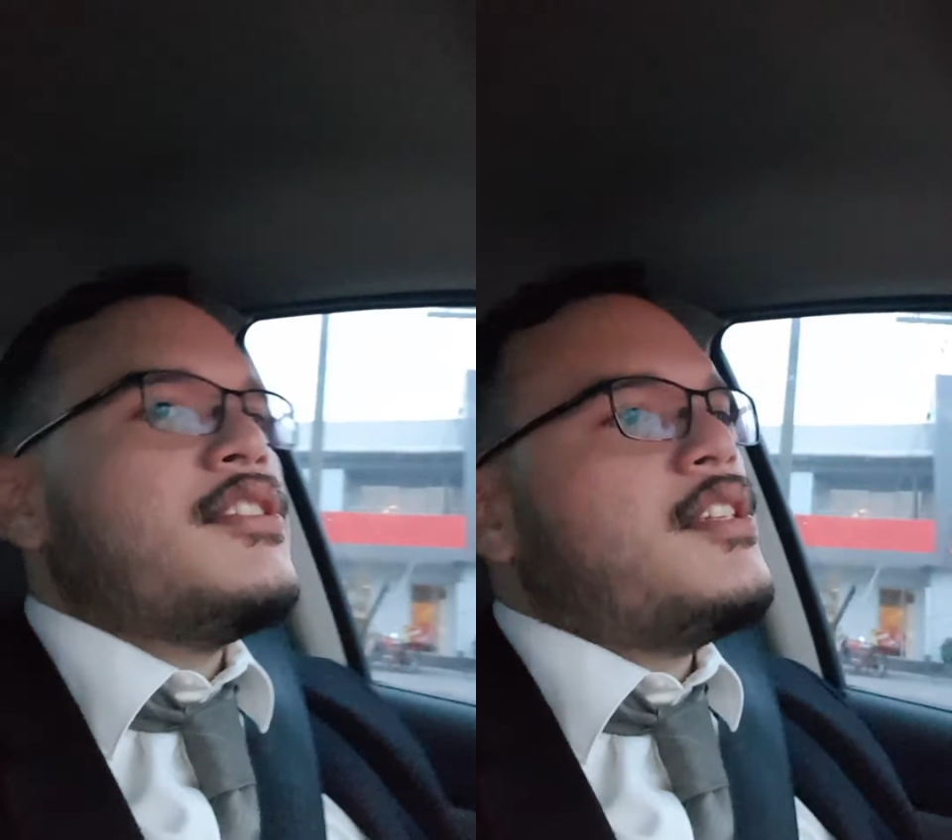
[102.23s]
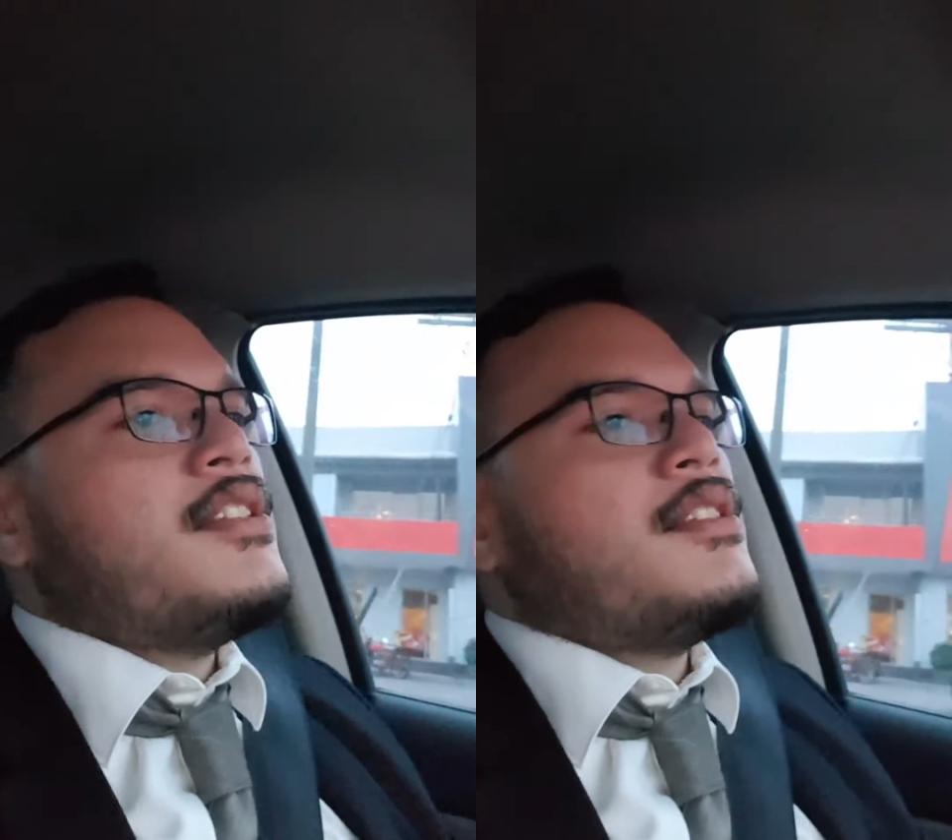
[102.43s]

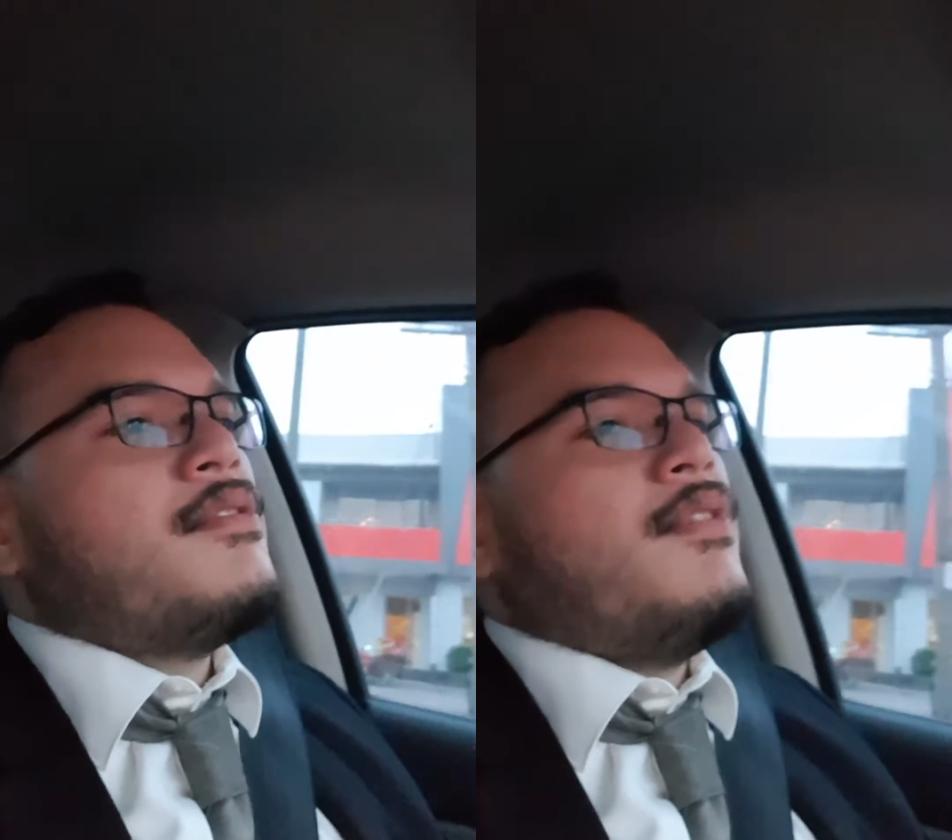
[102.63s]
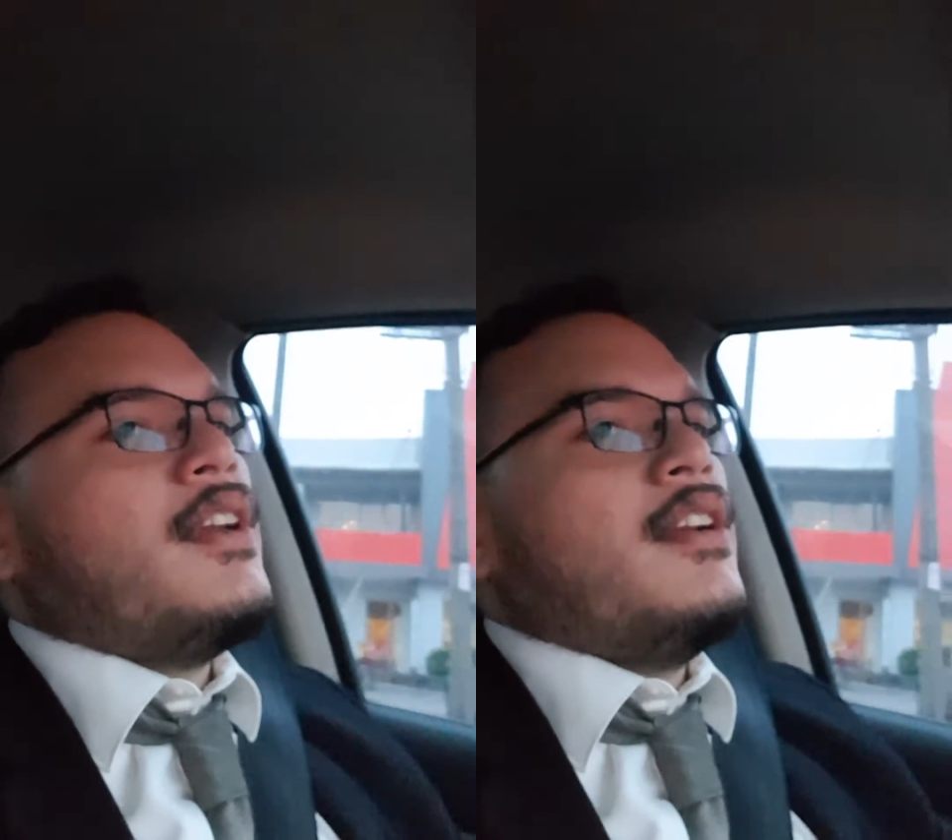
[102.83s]
Jesus
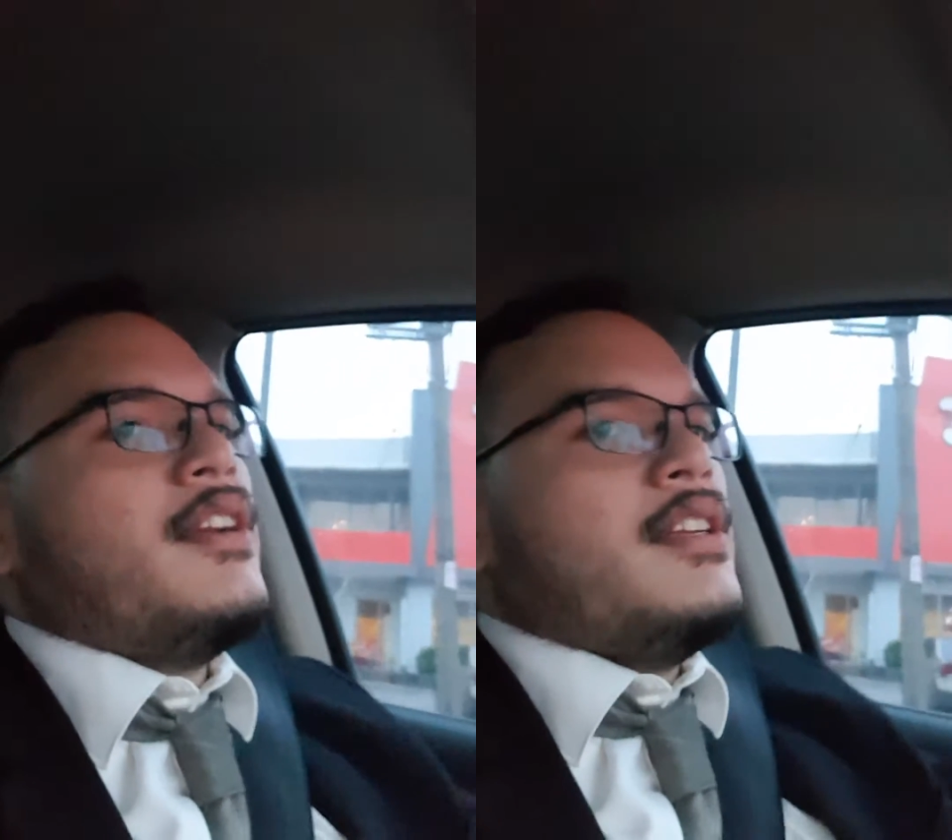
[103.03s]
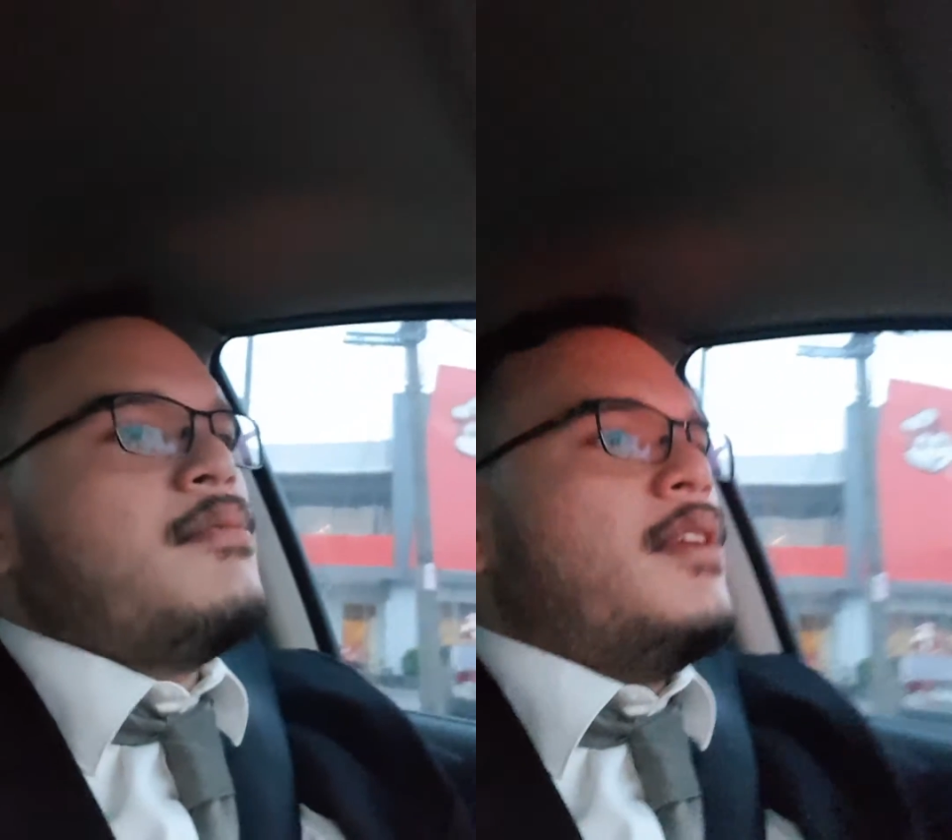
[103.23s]
fucking
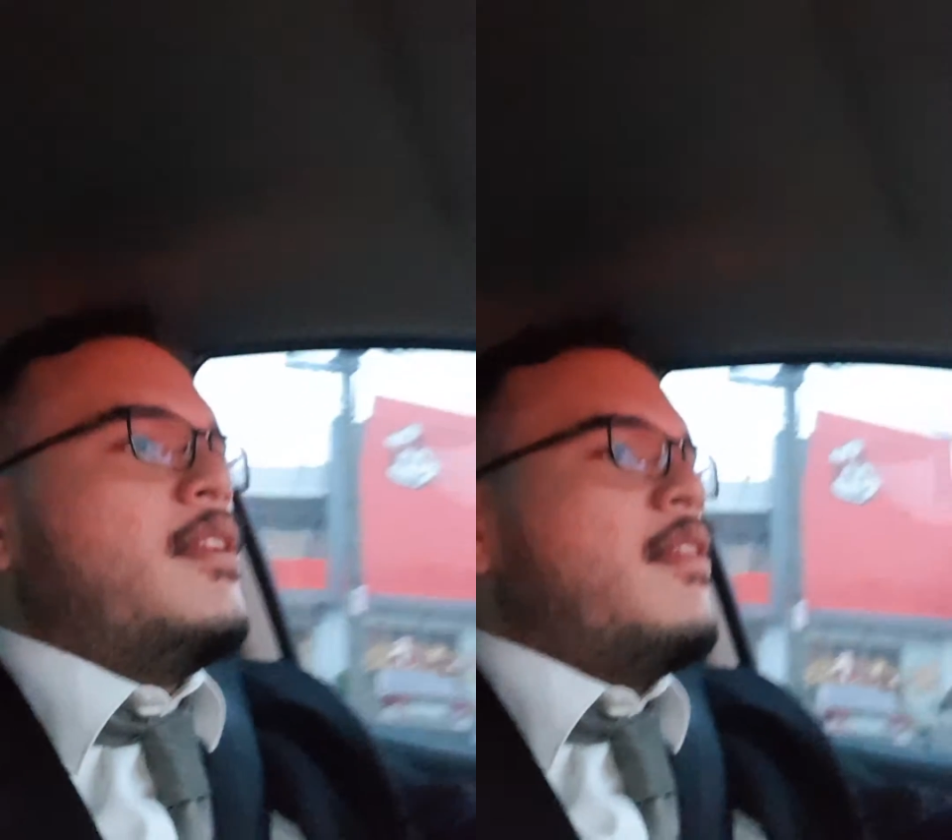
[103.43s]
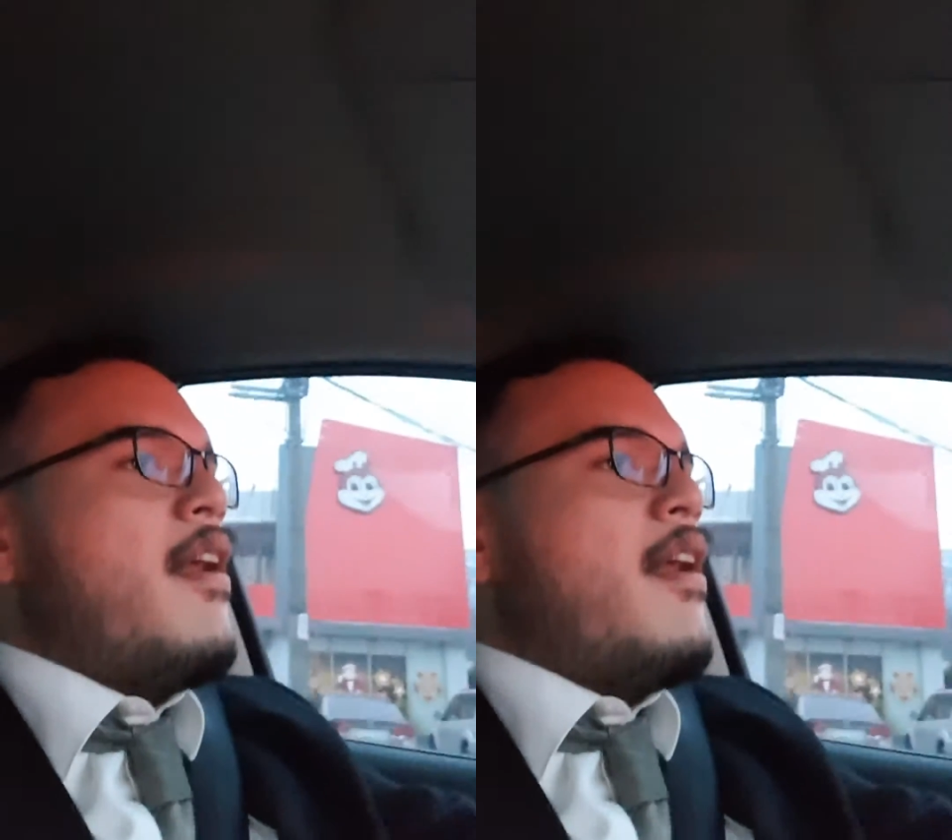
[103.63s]
Christ, man.